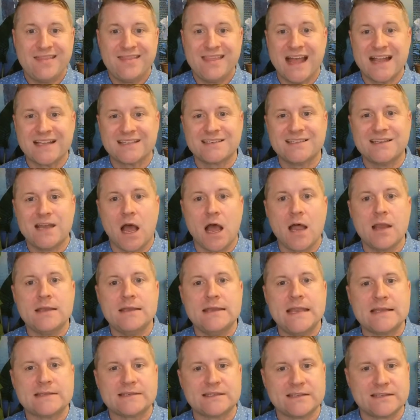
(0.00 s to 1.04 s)
That's not
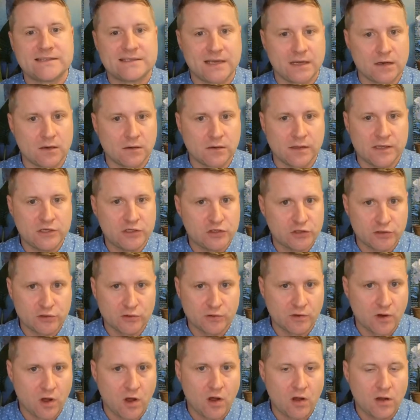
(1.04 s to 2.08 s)
necessarily true
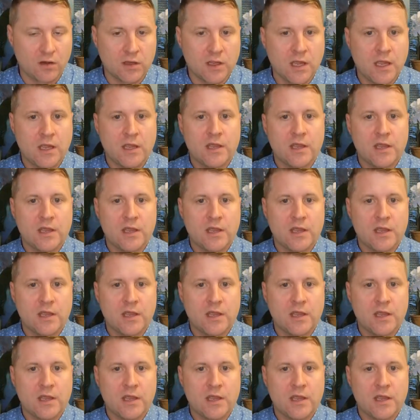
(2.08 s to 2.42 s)
at all.